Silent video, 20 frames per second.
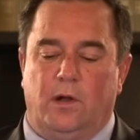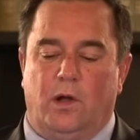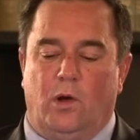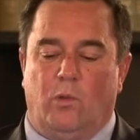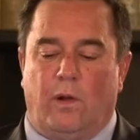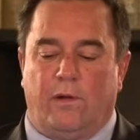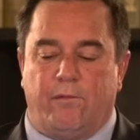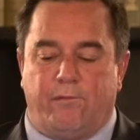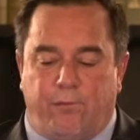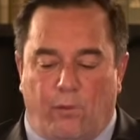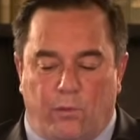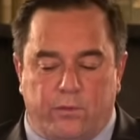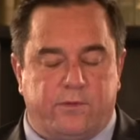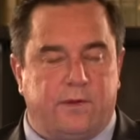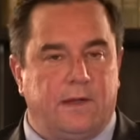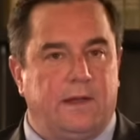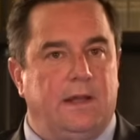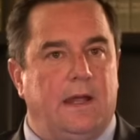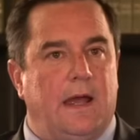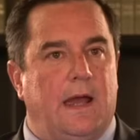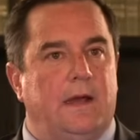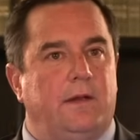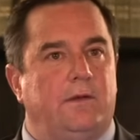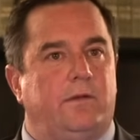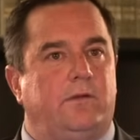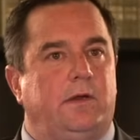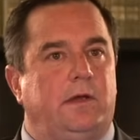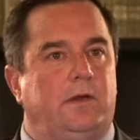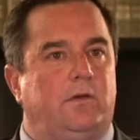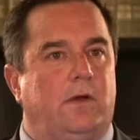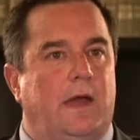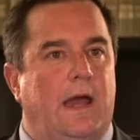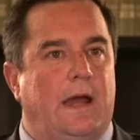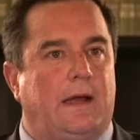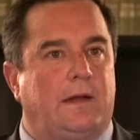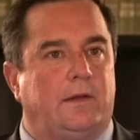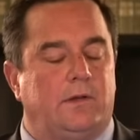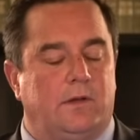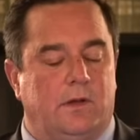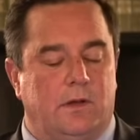while forcing the ANC to
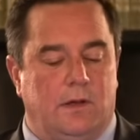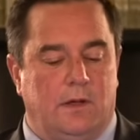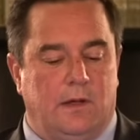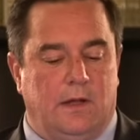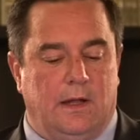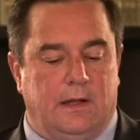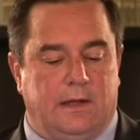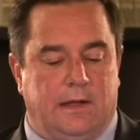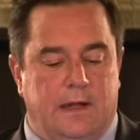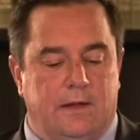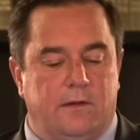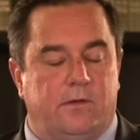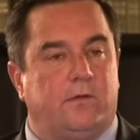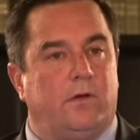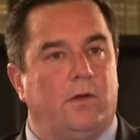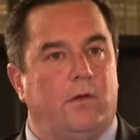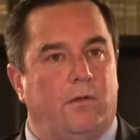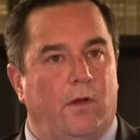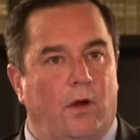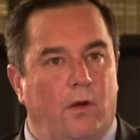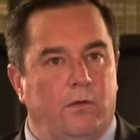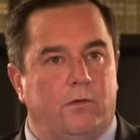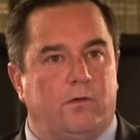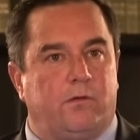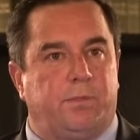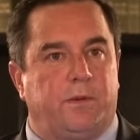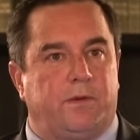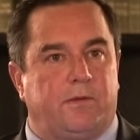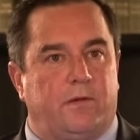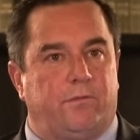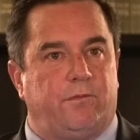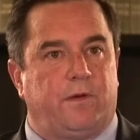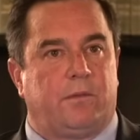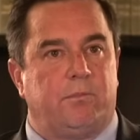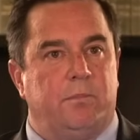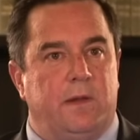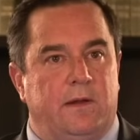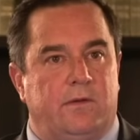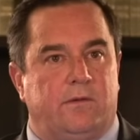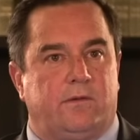act against those specific
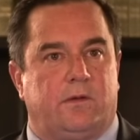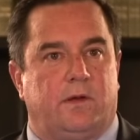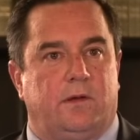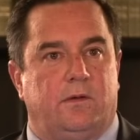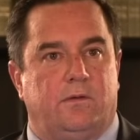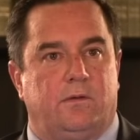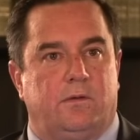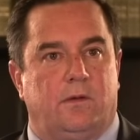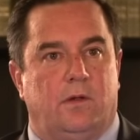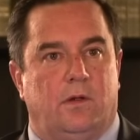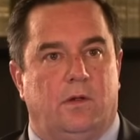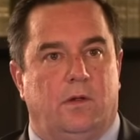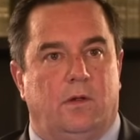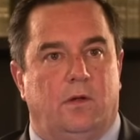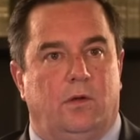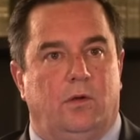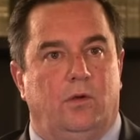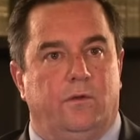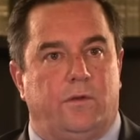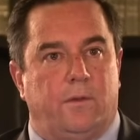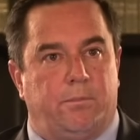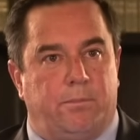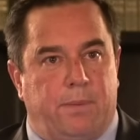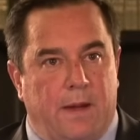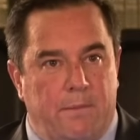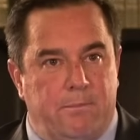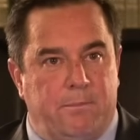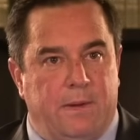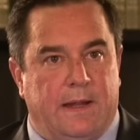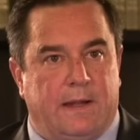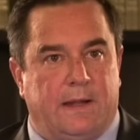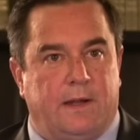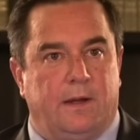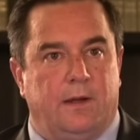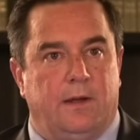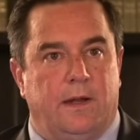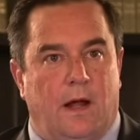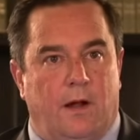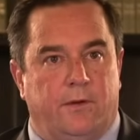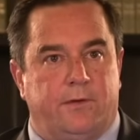ministers who the public
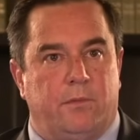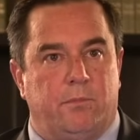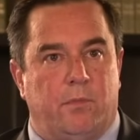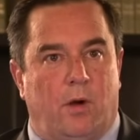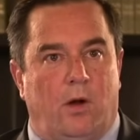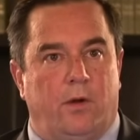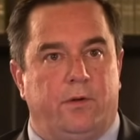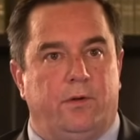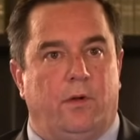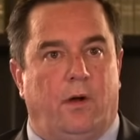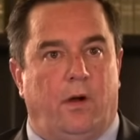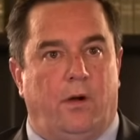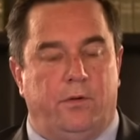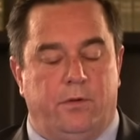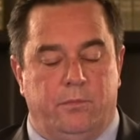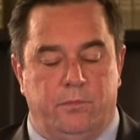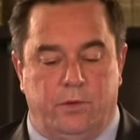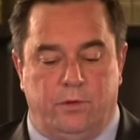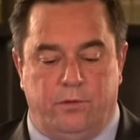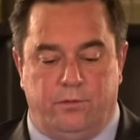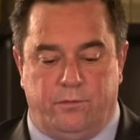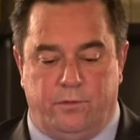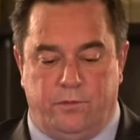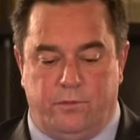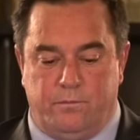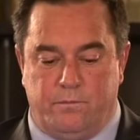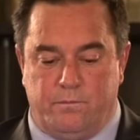now demand are removed.